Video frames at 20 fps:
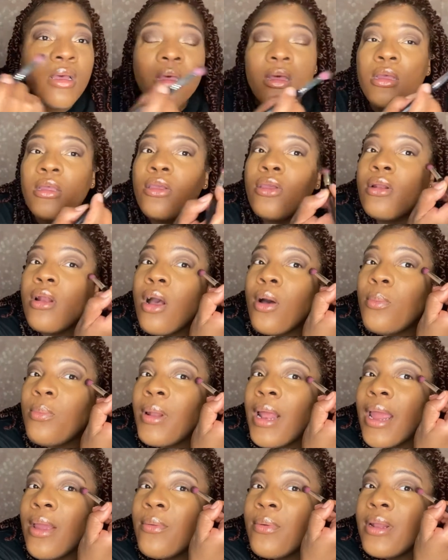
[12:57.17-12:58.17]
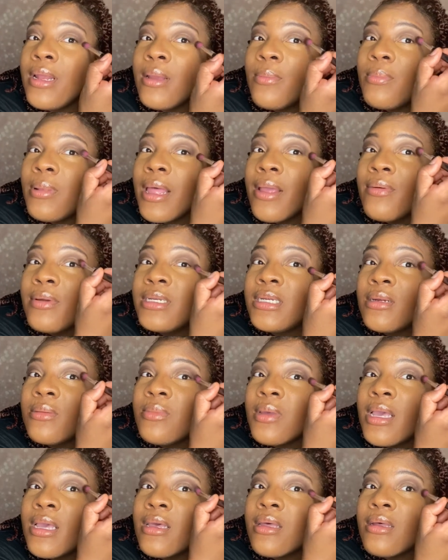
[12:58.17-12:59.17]
you know, play with it, play with your
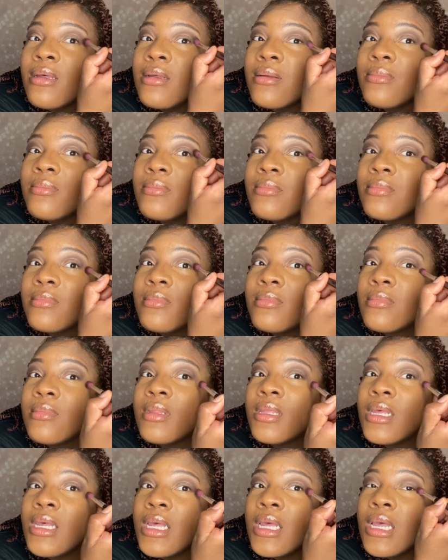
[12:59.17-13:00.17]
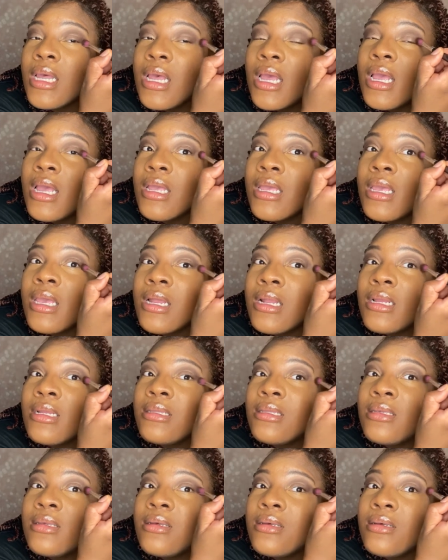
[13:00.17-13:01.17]
makeup, and get it
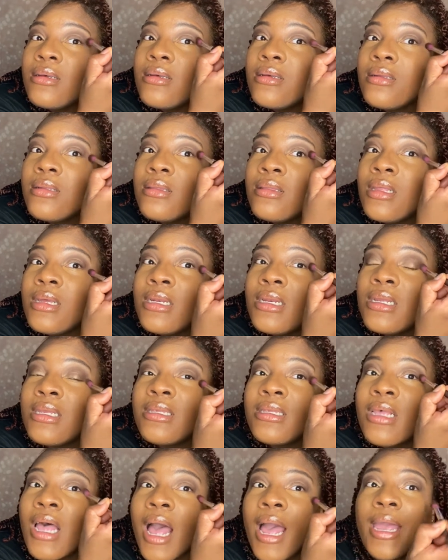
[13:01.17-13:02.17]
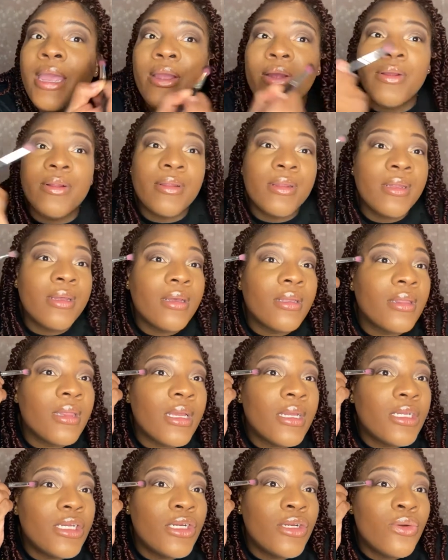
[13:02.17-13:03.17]
to the desired look
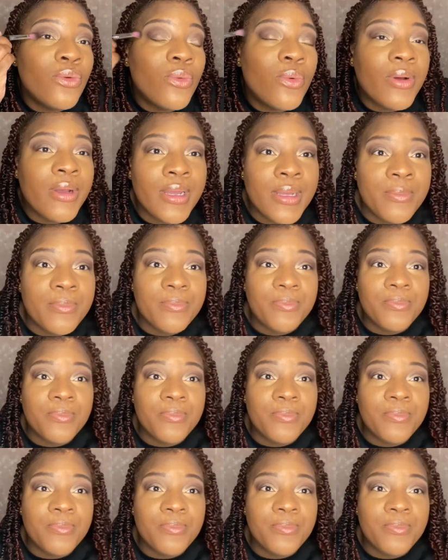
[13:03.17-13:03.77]
that you want.